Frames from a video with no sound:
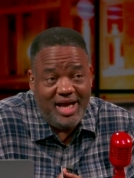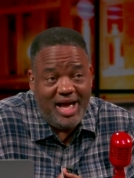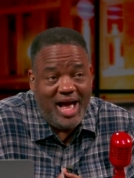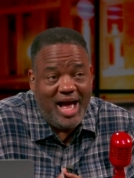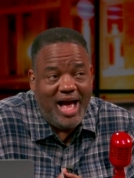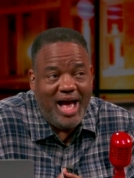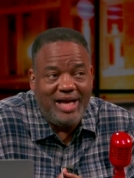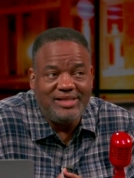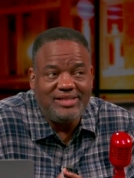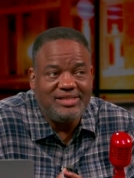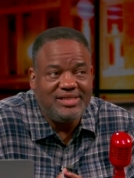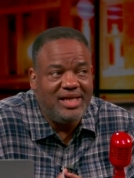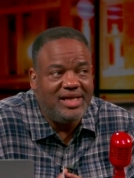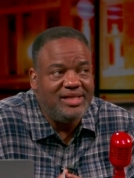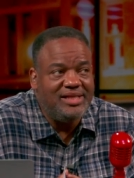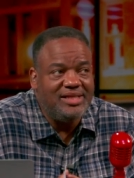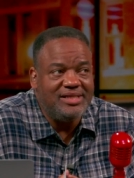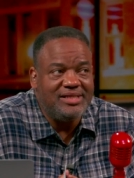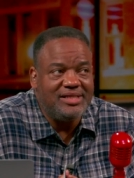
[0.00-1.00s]
I say
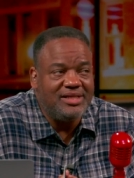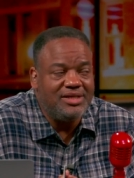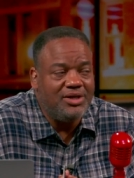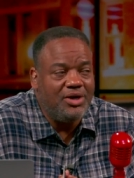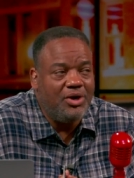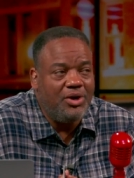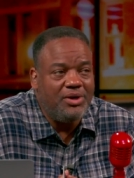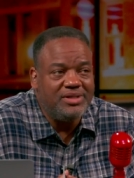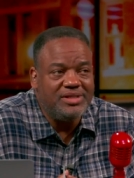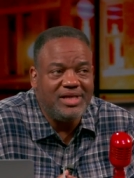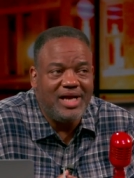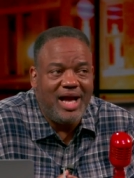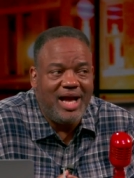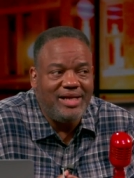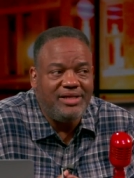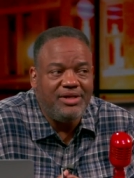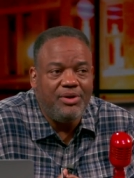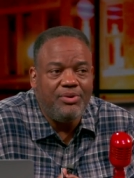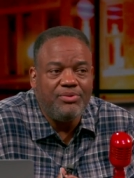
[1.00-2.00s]
this in all, I
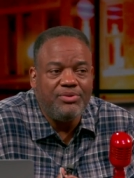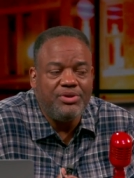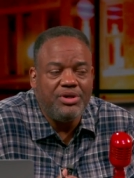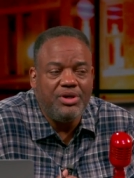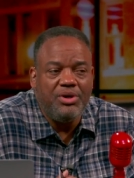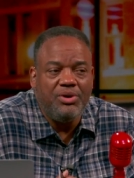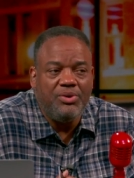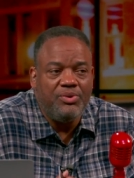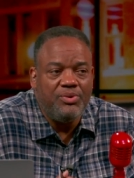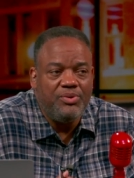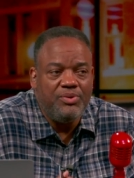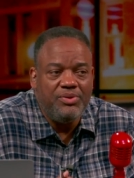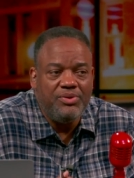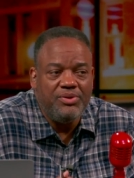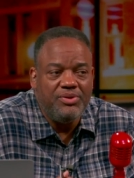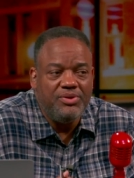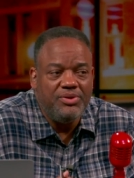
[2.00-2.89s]
don't